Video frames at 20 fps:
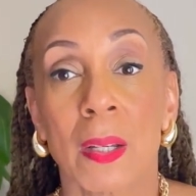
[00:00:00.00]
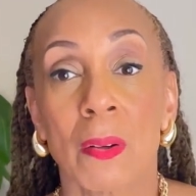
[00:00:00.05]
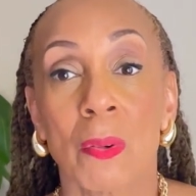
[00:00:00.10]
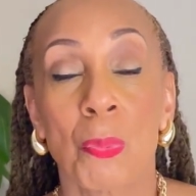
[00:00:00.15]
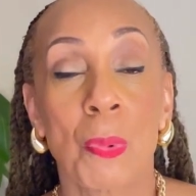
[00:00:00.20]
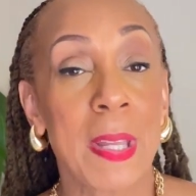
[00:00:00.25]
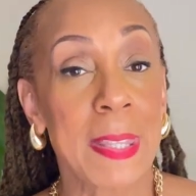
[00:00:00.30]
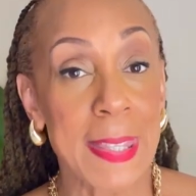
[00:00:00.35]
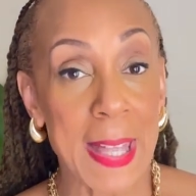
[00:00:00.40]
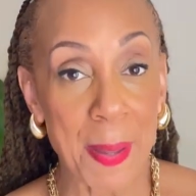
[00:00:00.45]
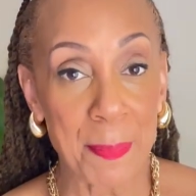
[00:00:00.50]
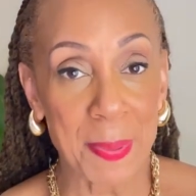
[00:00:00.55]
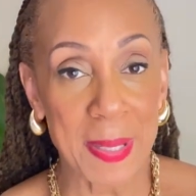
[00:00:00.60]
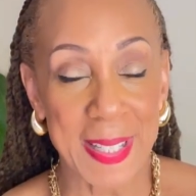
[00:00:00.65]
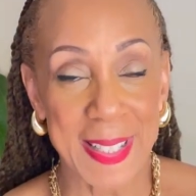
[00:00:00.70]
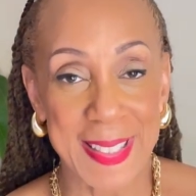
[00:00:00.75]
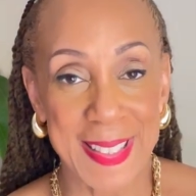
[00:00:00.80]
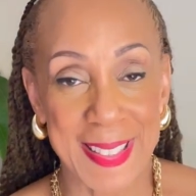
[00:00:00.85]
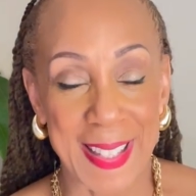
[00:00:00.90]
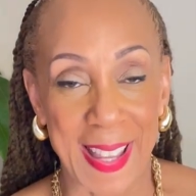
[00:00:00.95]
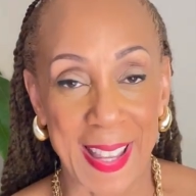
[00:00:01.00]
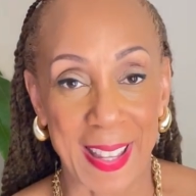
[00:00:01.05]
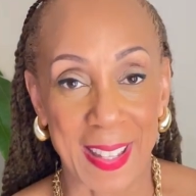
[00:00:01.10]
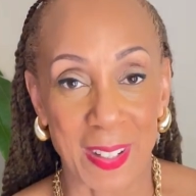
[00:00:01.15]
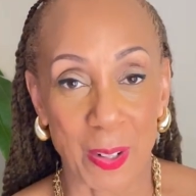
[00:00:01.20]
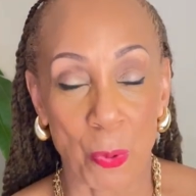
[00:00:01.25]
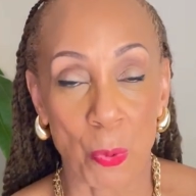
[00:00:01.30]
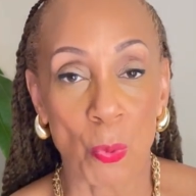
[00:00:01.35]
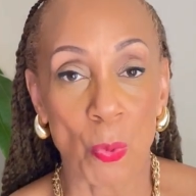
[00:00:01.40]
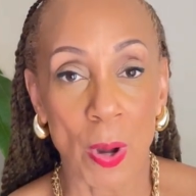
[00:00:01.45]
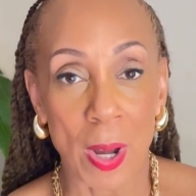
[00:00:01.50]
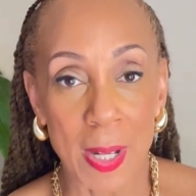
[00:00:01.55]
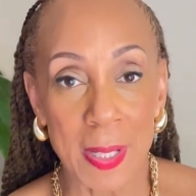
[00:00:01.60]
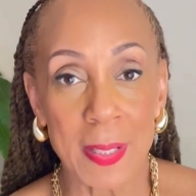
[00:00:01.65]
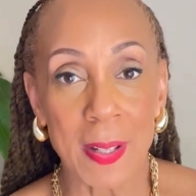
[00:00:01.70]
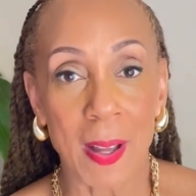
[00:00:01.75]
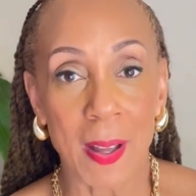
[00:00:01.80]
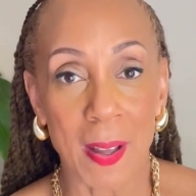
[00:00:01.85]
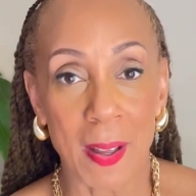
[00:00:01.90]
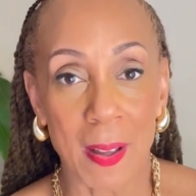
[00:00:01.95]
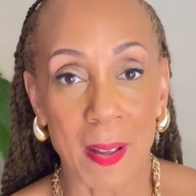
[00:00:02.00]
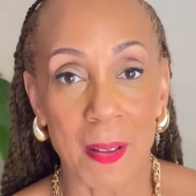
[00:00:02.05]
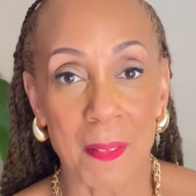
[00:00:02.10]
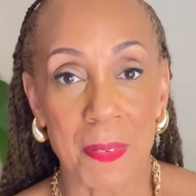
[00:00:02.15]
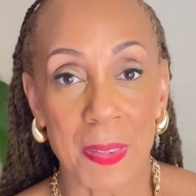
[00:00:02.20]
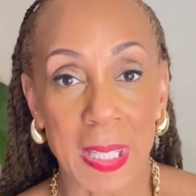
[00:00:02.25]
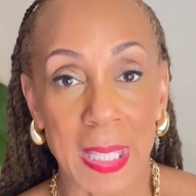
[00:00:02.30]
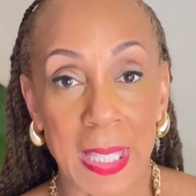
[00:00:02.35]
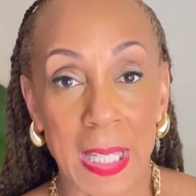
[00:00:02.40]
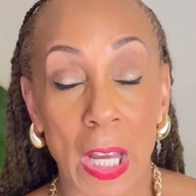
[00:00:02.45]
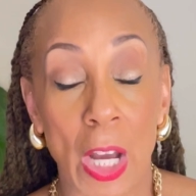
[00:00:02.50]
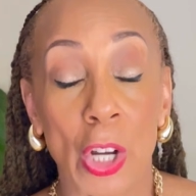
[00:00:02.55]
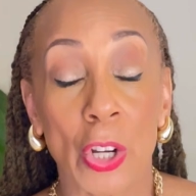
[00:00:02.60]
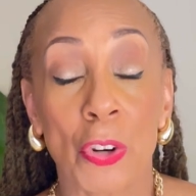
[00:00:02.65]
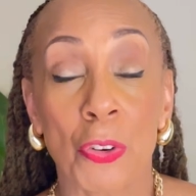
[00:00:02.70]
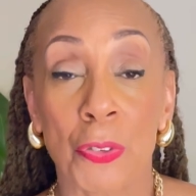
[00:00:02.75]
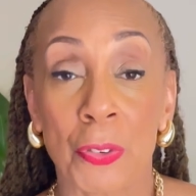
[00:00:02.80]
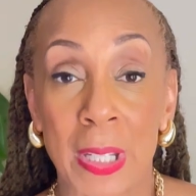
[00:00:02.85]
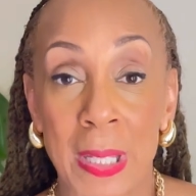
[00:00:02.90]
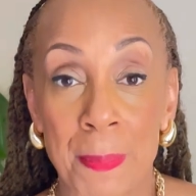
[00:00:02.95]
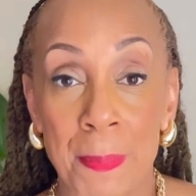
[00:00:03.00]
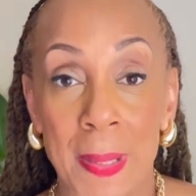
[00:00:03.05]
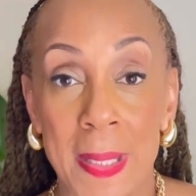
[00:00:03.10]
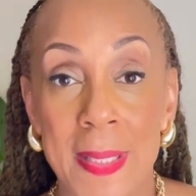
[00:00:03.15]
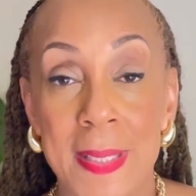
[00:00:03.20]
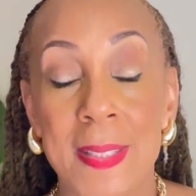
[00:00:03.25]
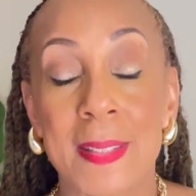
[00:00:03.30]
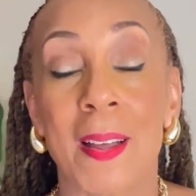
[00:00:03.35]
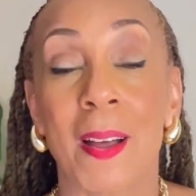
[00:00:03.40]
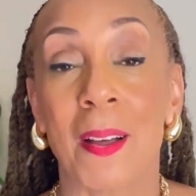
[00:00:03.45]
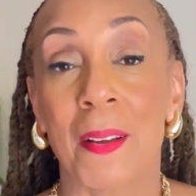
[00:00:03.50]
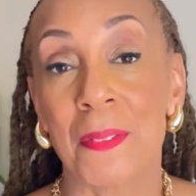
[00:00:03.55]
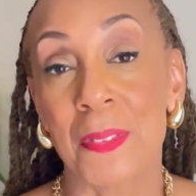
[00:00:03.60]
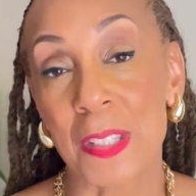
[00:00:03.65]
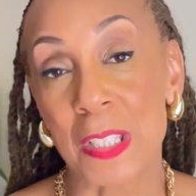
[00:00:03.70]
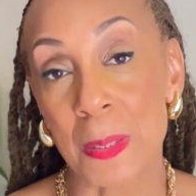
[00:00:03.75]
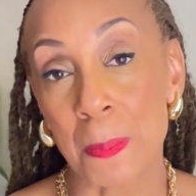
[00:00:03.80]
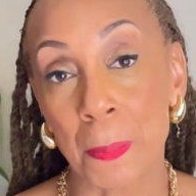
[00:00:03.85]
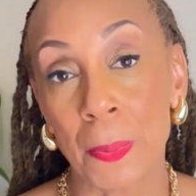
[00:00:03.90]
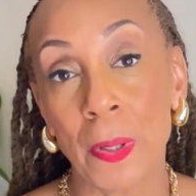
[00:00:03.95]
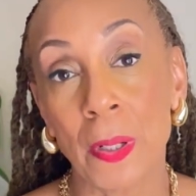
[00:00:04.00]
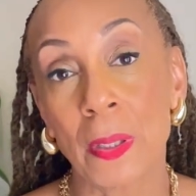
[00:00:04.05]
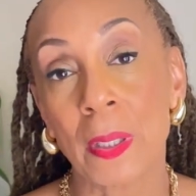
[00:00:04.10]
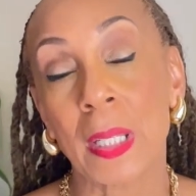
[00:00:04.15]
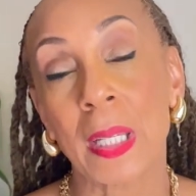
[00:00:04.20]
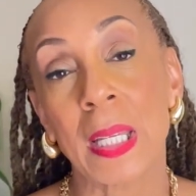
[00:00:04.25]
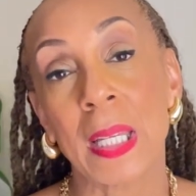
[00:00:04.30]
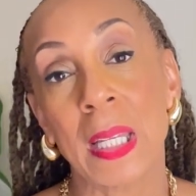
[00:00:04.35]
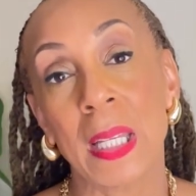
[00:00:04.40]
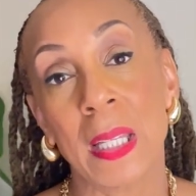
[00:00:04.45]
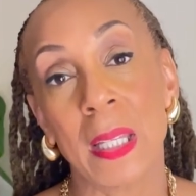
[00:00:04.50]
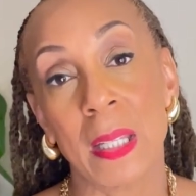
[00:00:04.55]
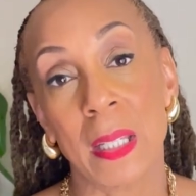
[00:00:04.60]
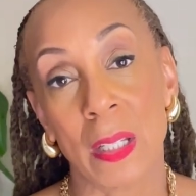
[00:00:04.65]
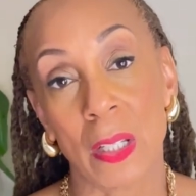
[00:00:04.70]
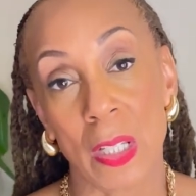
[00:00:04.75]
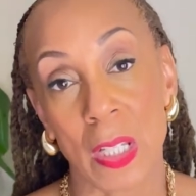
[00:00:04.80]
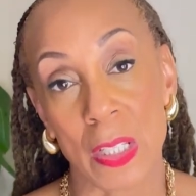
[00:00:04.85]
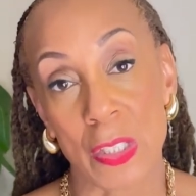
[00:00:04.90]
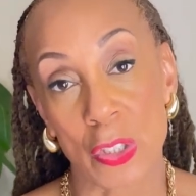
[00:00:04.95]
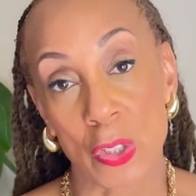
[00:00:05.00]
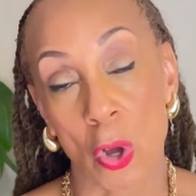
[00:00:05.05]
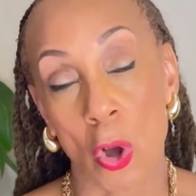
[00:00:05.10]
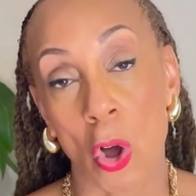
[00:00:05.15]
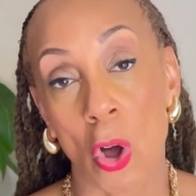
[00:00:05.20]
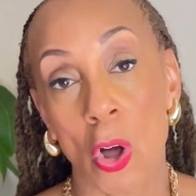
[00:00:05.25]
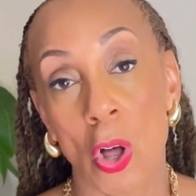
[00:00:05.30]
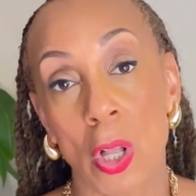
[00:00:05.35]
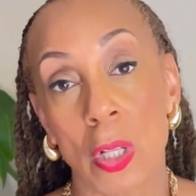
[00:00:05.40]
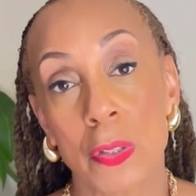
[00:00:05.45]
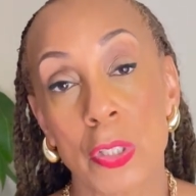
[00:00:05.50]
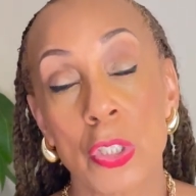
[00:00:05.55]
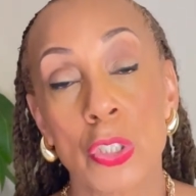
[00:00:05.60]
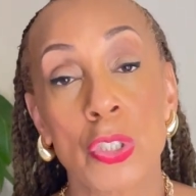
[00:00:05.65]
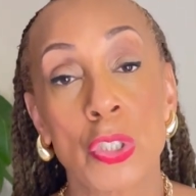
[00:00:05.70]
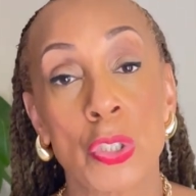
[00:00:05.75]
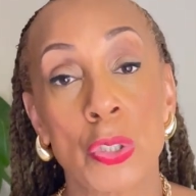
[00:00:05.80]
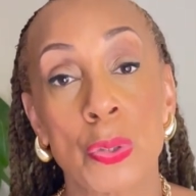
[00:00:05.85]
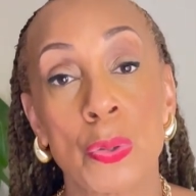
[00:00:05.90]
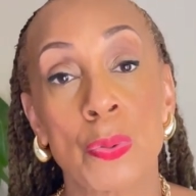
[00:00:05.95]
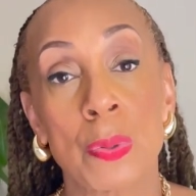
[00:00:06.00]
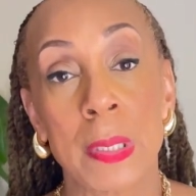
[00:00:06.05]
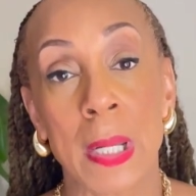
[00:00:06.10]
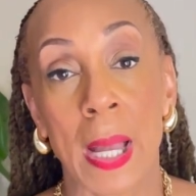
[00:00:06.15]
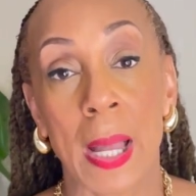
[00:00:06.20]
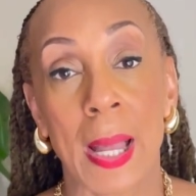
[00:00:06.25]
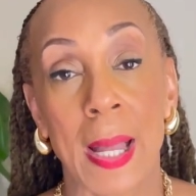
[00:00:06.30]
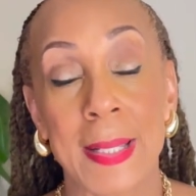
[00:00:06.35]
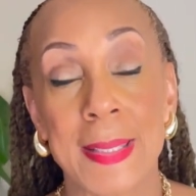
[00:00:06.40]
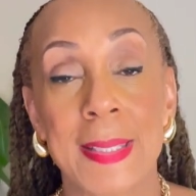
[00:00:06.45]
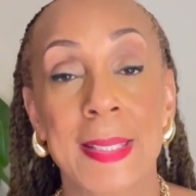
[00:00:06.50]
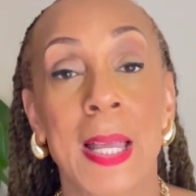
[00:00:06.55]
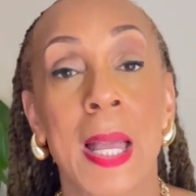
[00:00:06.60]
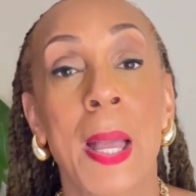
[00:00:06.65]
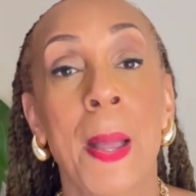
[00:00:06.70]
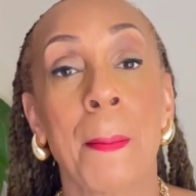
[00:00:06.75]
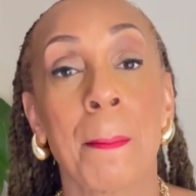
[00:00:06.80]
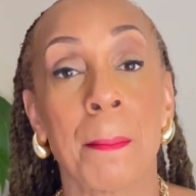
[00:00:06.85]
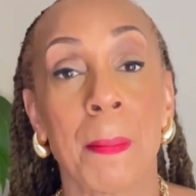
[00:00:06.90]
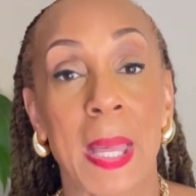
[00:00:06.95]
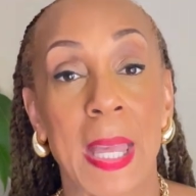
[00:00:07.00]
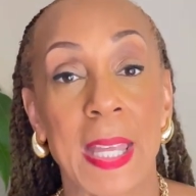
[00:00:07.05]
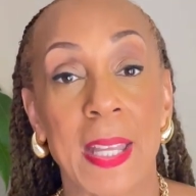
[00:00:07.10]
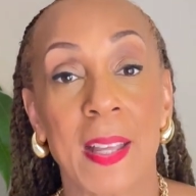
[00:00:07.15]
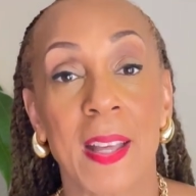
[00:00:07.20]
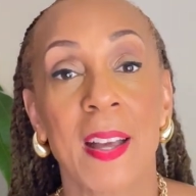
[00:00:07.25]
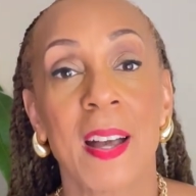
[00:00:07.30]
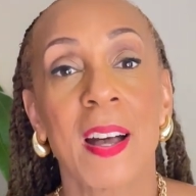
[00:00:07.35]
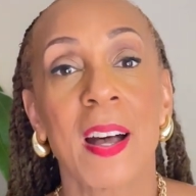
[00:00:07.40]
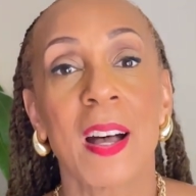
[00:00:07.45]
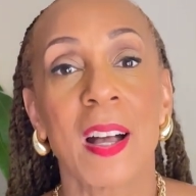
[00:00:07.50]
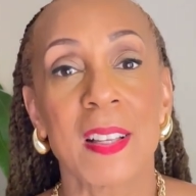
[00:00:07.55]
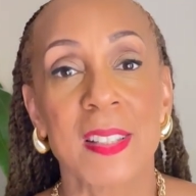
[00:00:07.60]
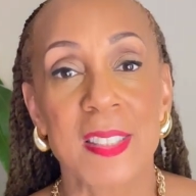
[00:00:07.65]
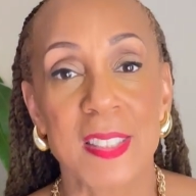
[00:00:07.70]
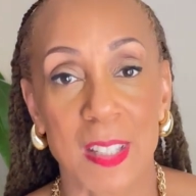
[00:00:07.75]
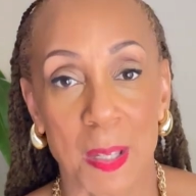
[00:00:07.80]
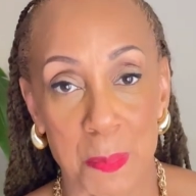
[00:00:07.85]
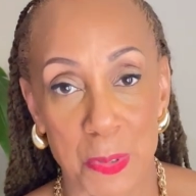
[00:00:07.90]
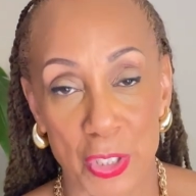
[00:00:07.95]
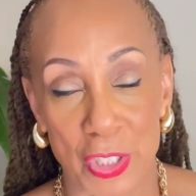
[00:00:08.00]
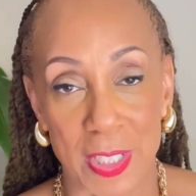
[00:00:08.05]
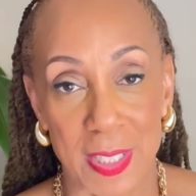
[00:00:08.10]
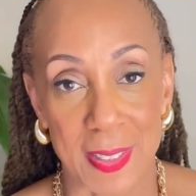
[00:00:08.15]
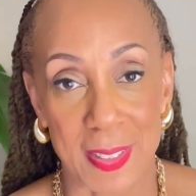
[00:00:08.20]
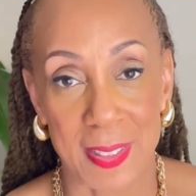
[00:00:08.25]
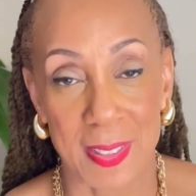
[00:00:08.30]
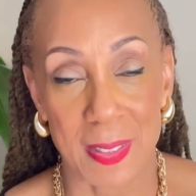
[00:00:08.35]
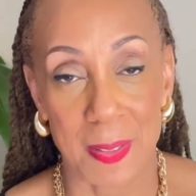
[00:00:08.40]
with that being said, one of the agreements of this book is called Do Not Make Assumptions.